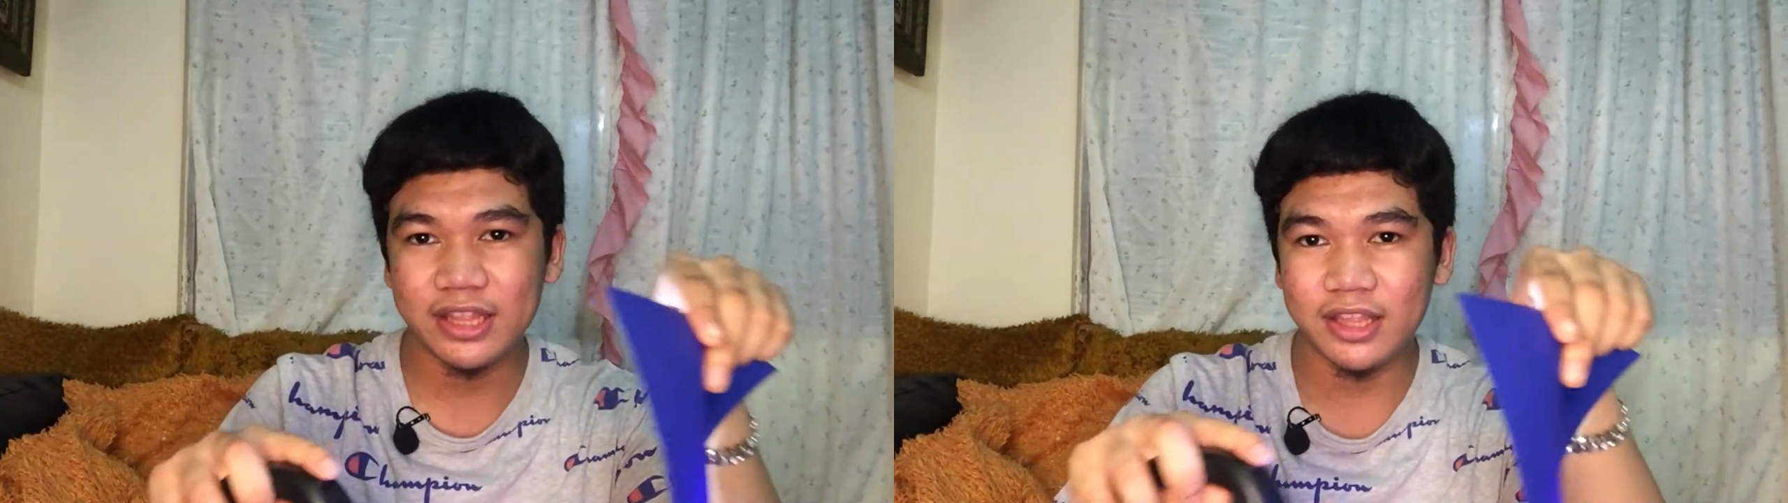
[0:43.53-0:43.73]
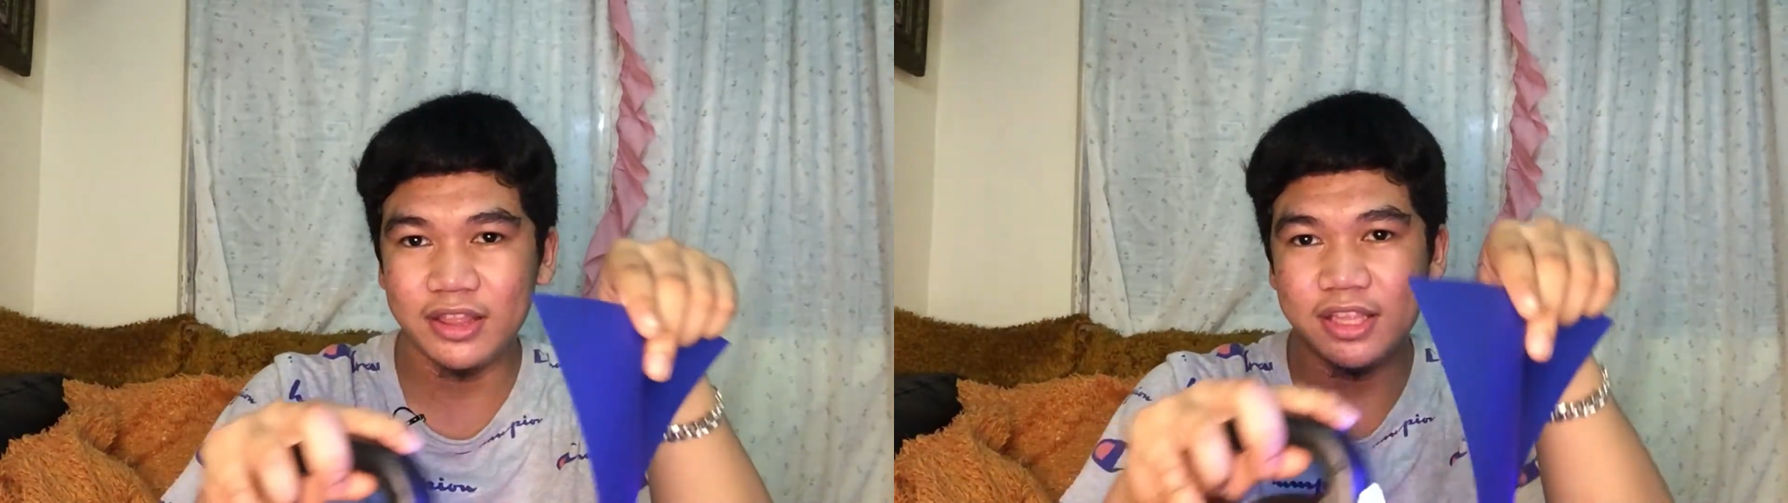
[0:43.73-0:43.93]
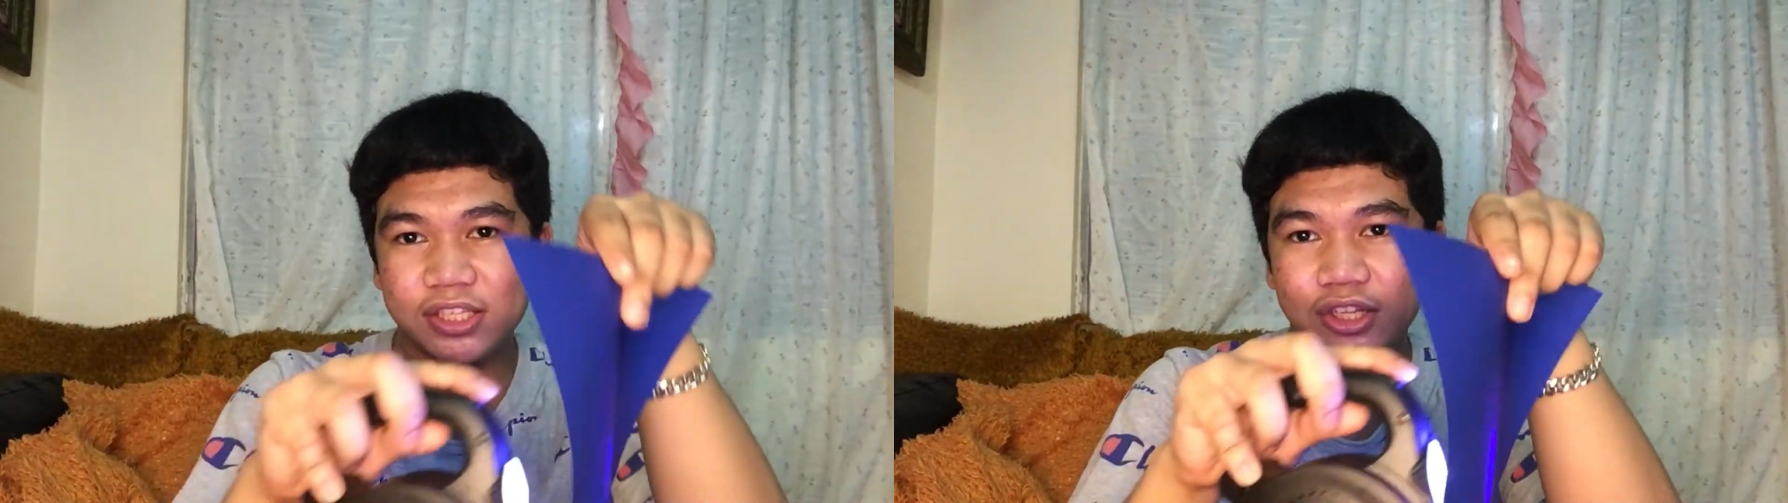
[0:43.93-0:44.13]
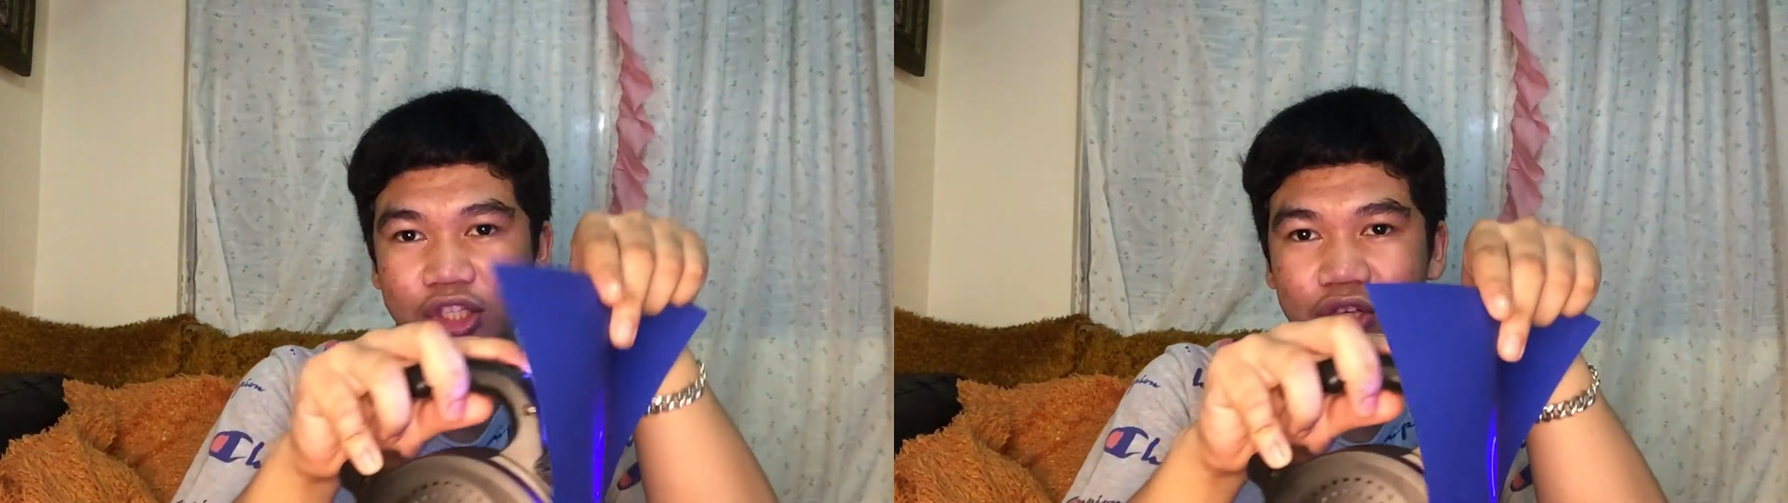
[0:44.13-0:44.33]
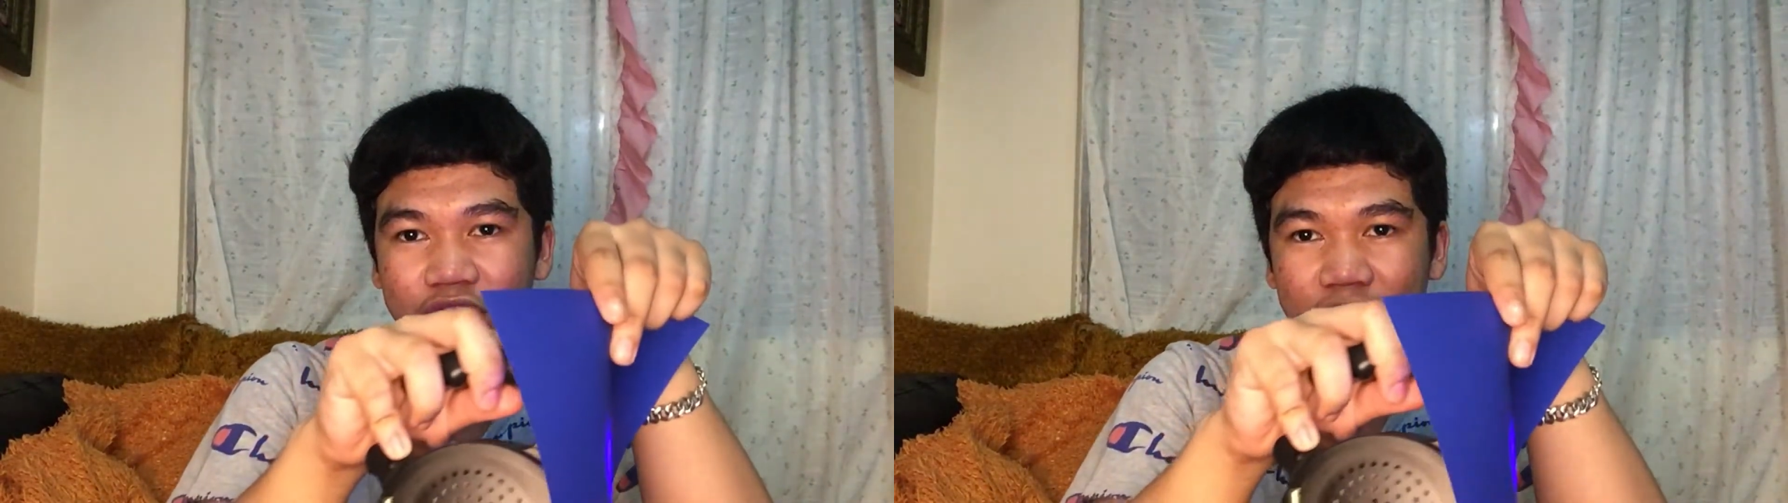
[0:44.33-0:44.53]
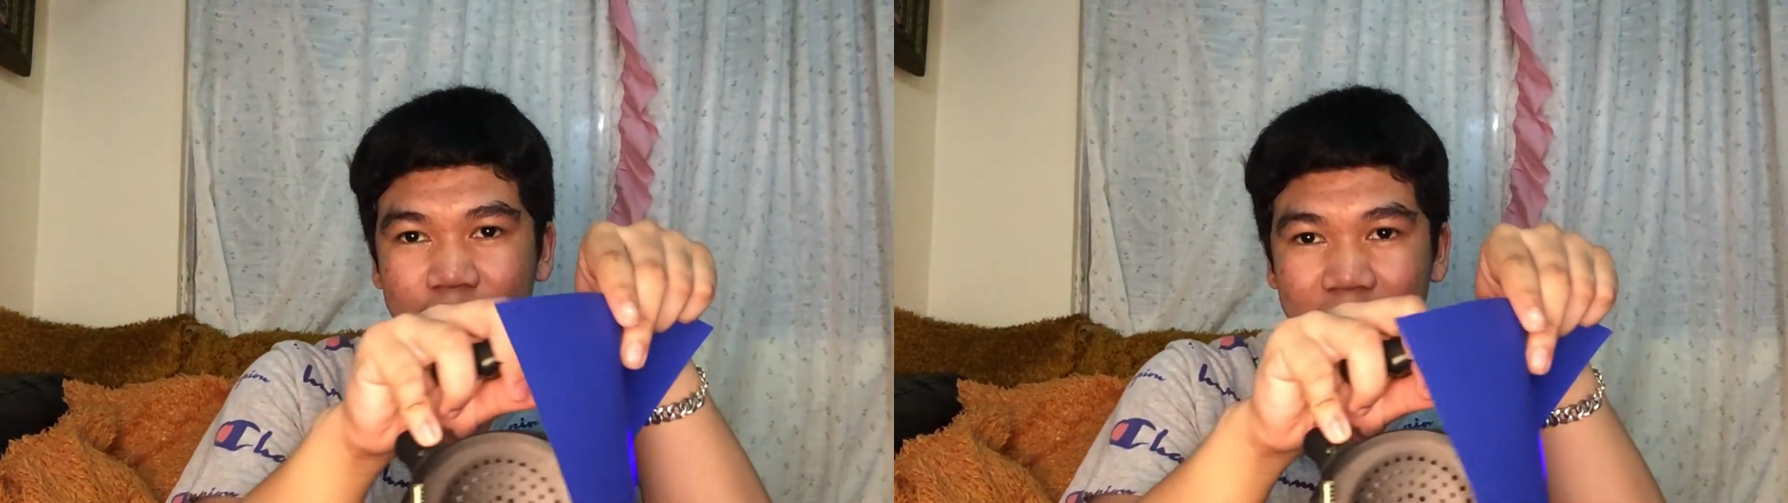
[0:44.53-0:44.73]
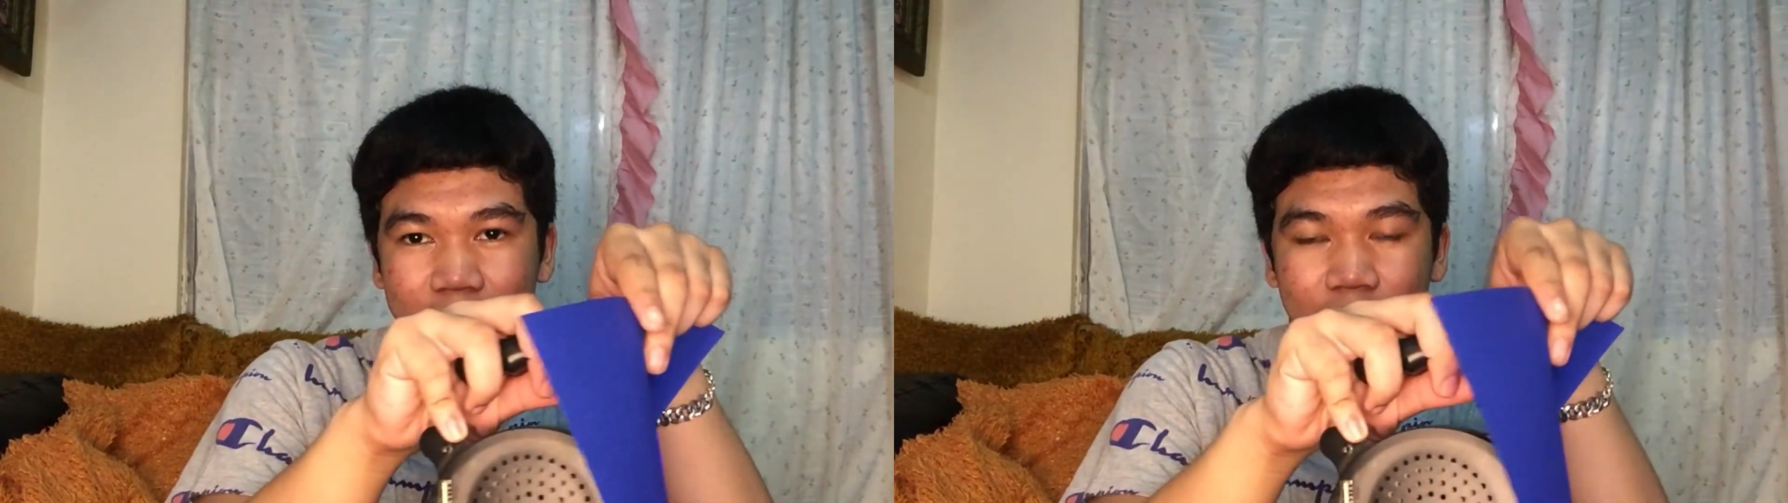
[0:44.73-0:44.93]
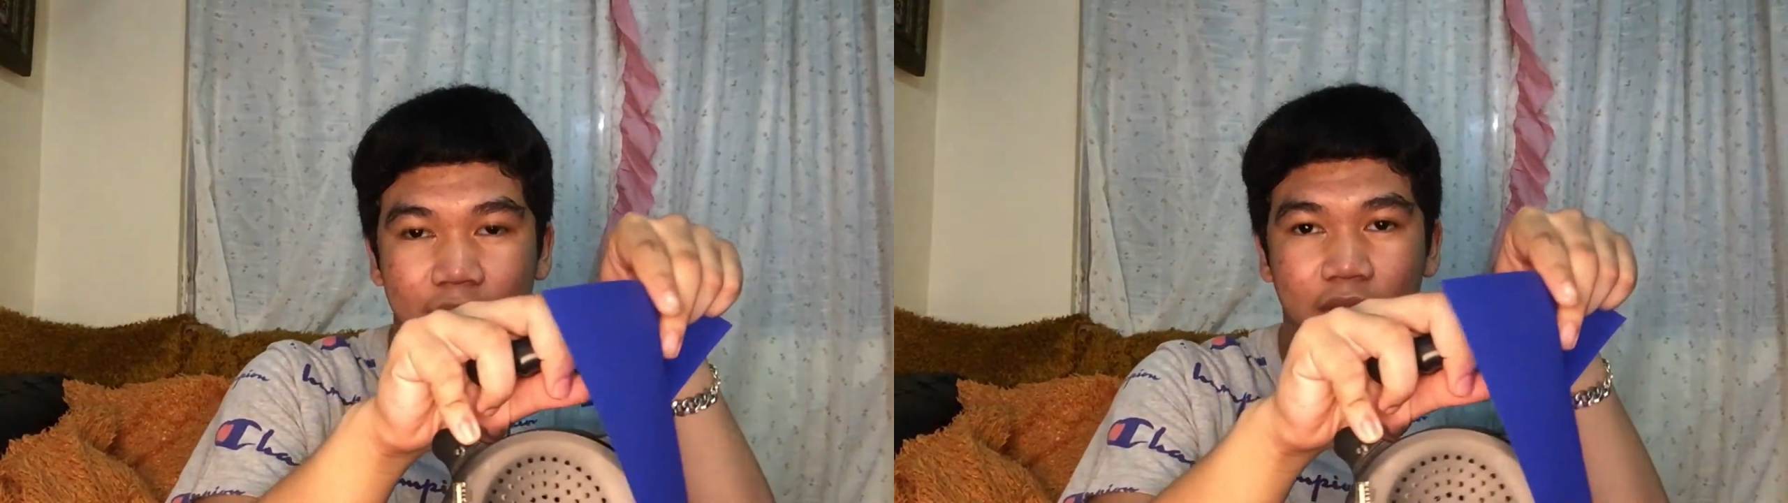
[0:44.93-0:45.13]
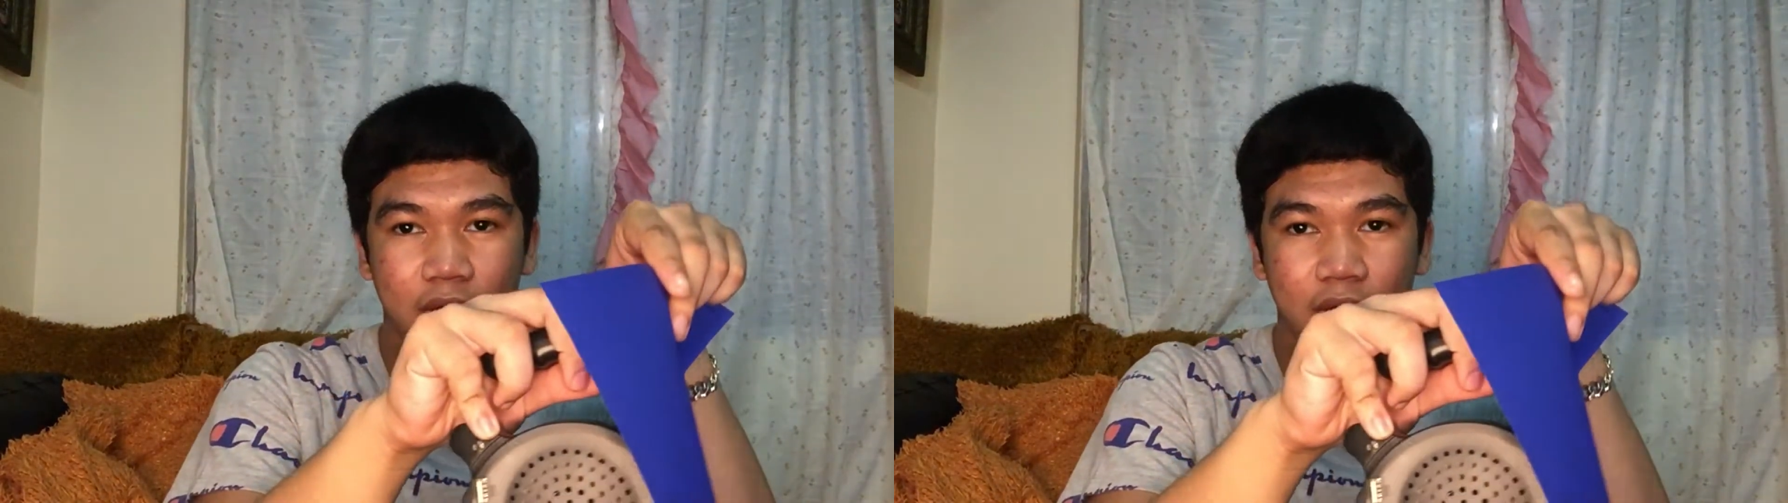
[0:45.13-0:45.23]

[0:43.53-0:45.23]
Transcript: in this construction paper.